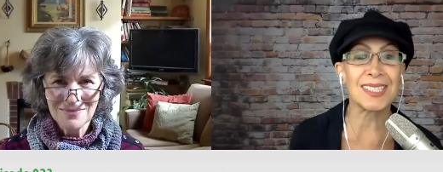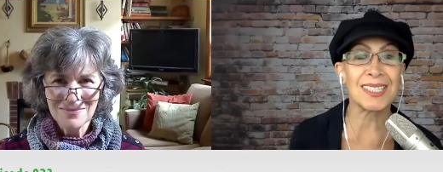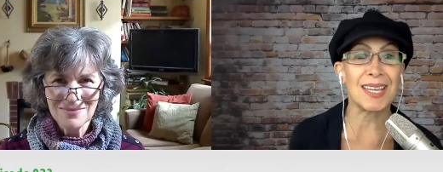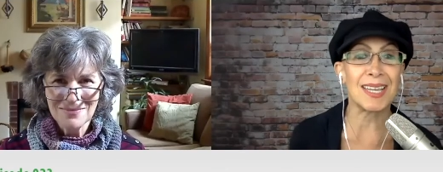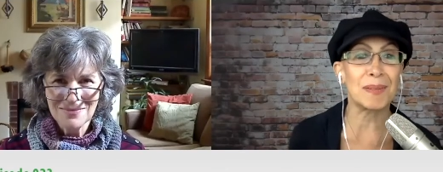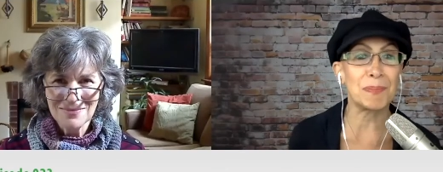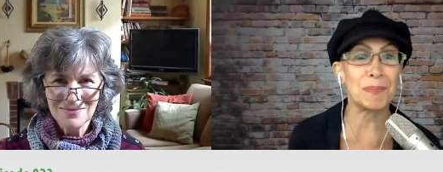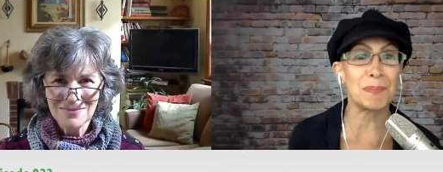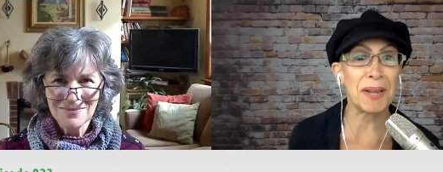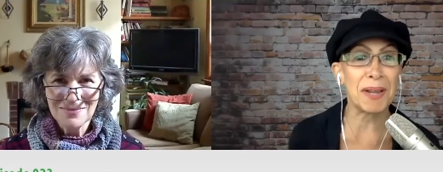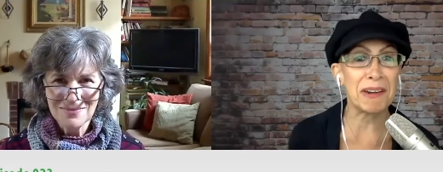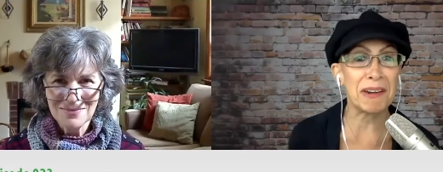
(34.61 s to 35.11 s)

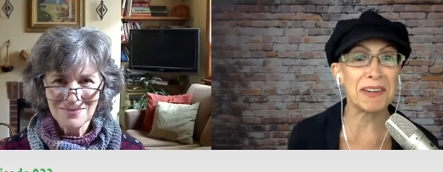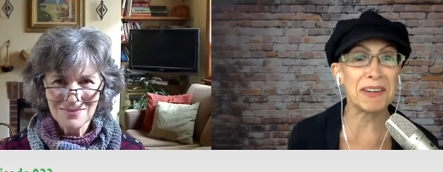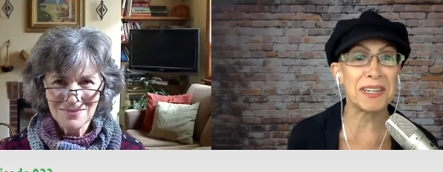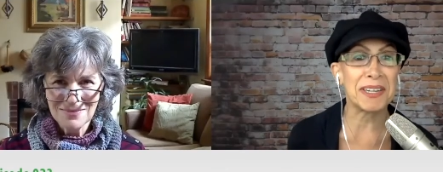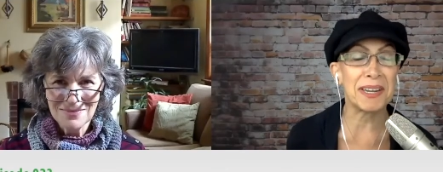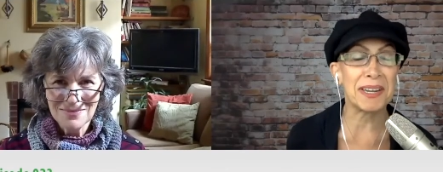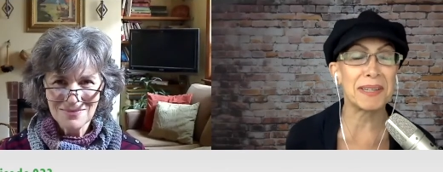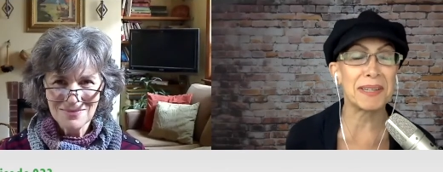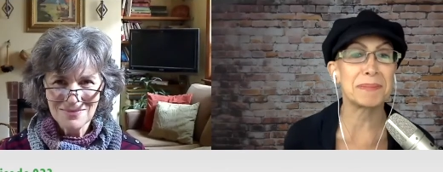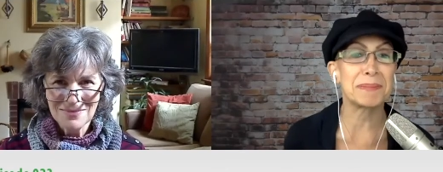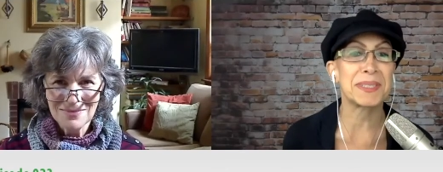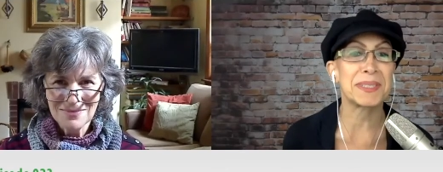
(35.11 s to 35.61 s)
Speaker 1: and
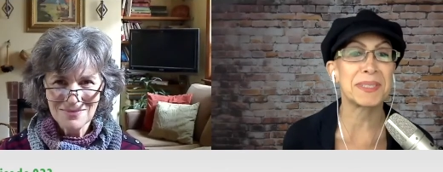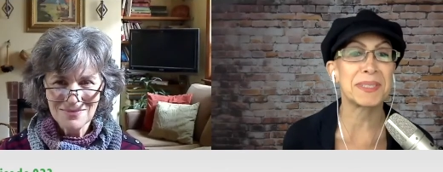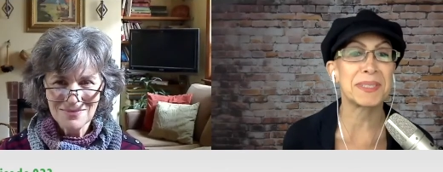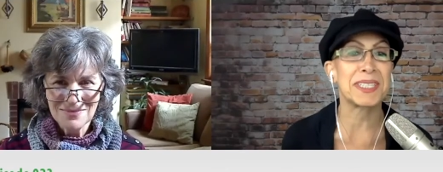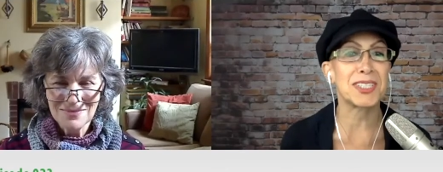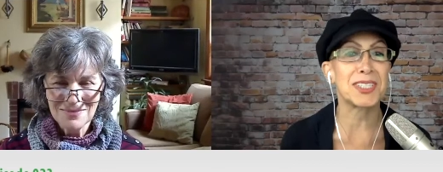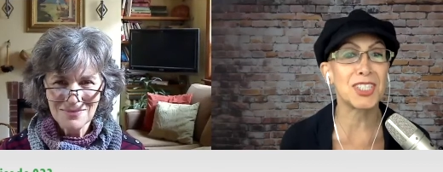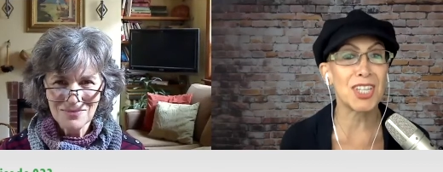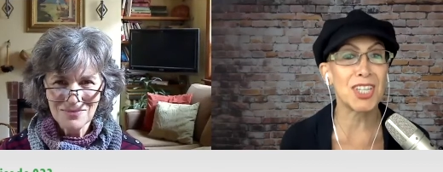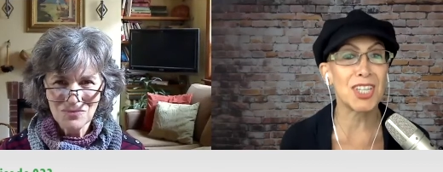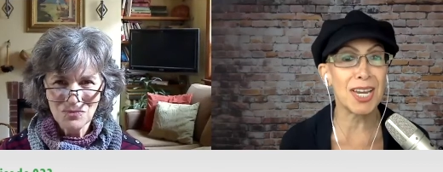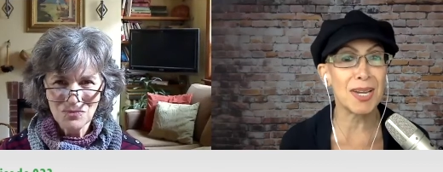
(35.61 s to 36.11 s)
Paradigms to
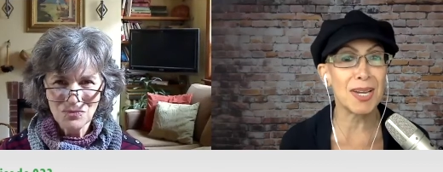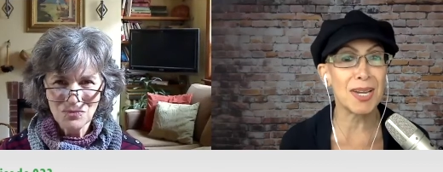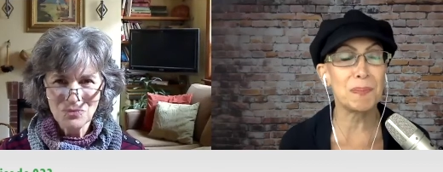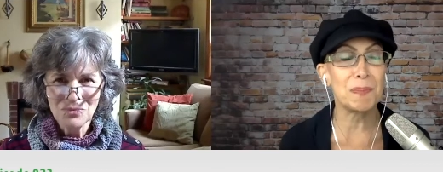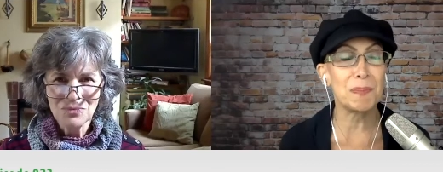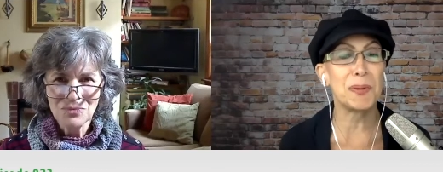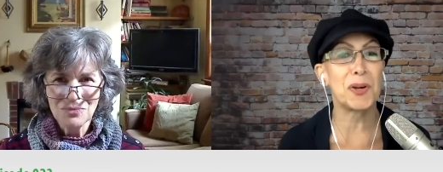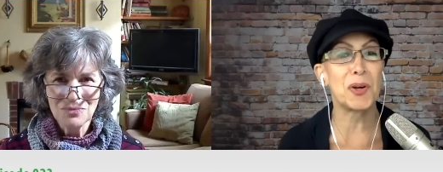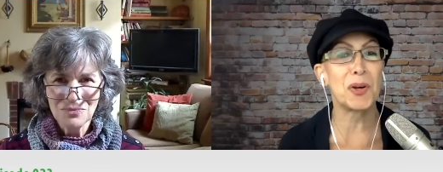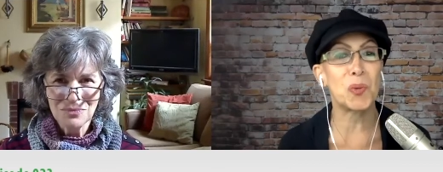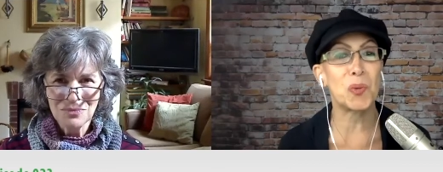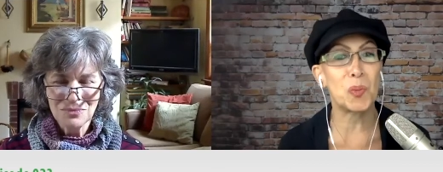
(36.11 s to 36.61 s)
Shape
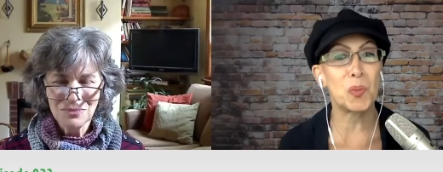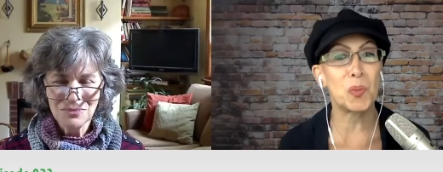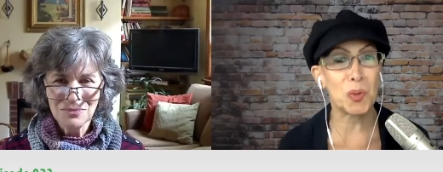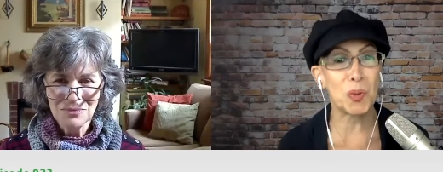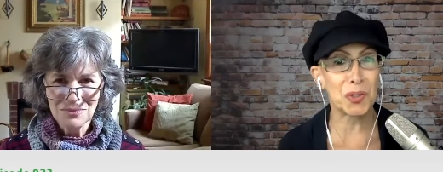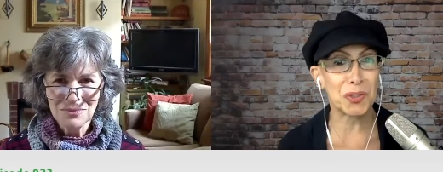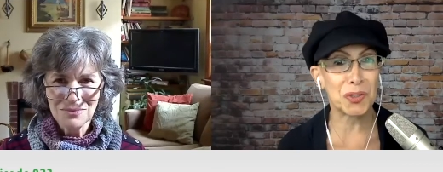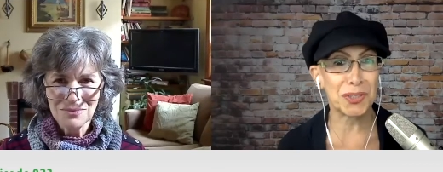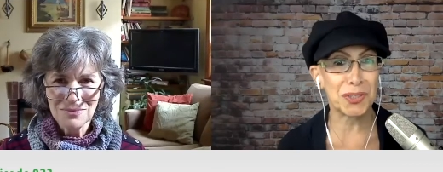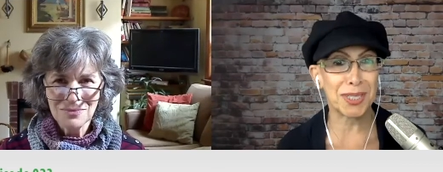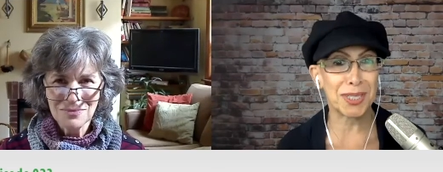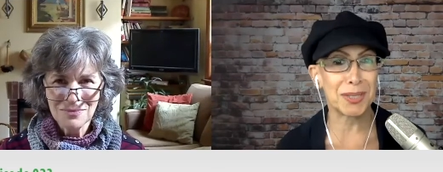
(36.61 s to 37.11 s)
a
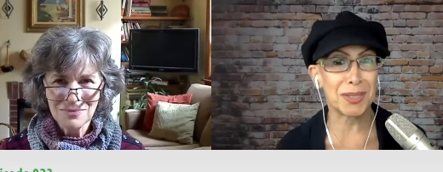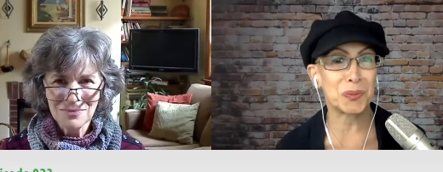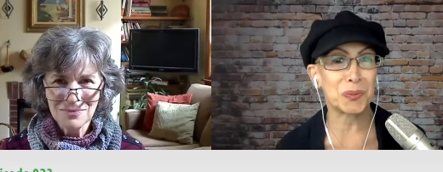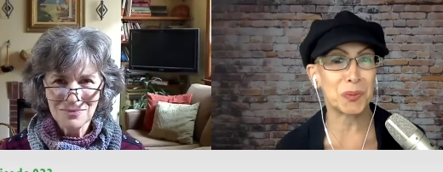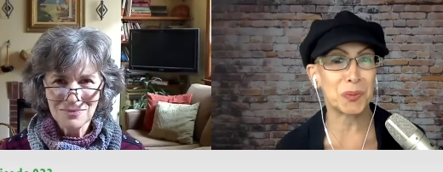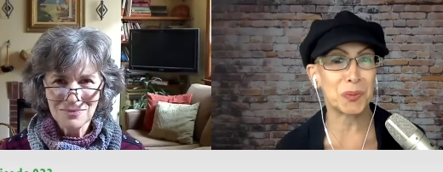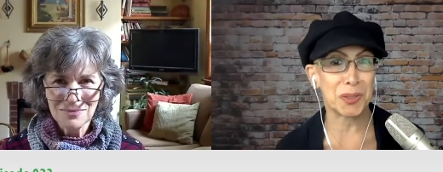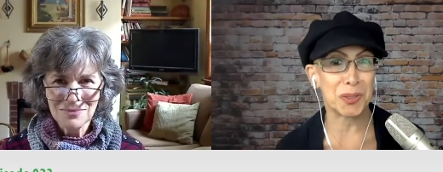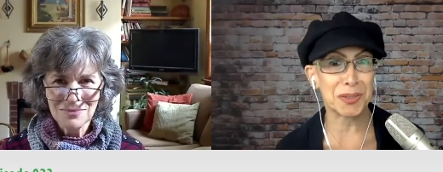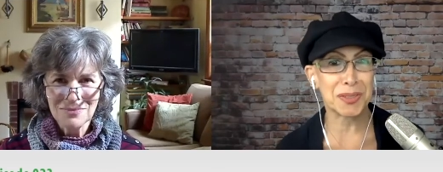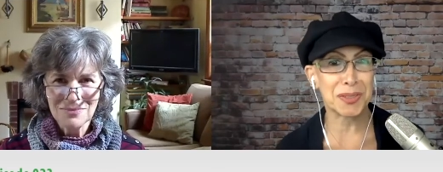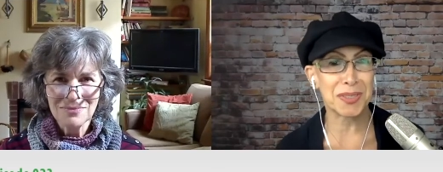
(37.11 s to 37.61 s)
World That
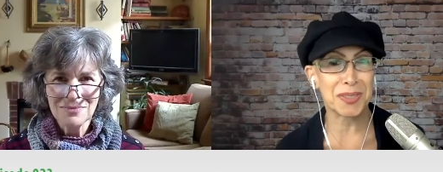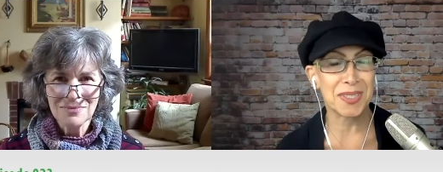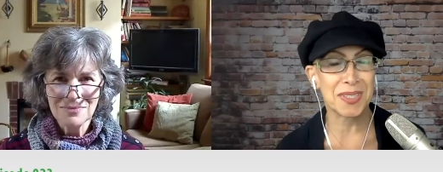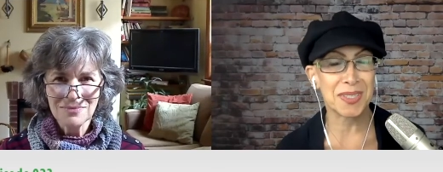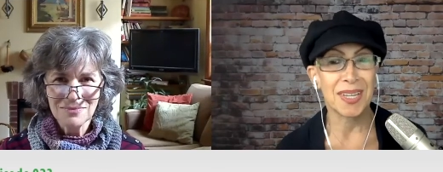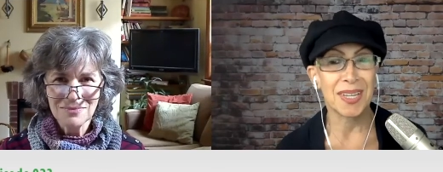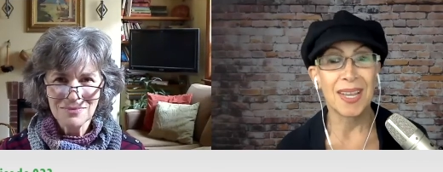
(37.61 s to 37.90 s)
Works.